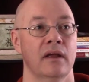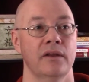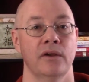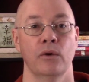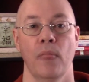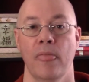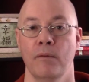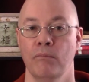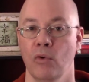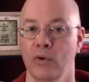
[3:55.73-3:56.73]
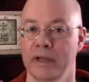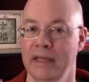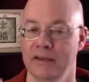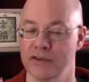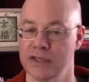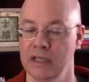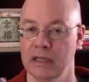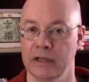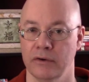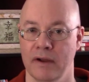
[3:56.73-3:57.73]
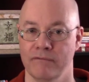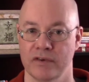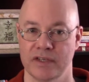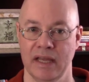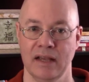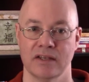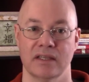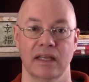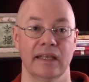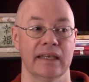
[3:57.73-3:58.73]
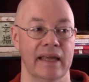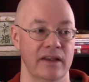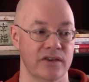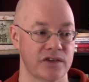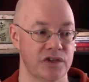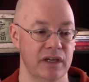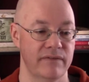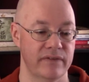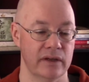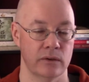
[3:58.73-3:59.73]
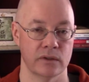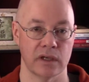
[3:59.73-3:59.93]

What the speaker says: you know, the more he is seeking her out for sex, the less she feels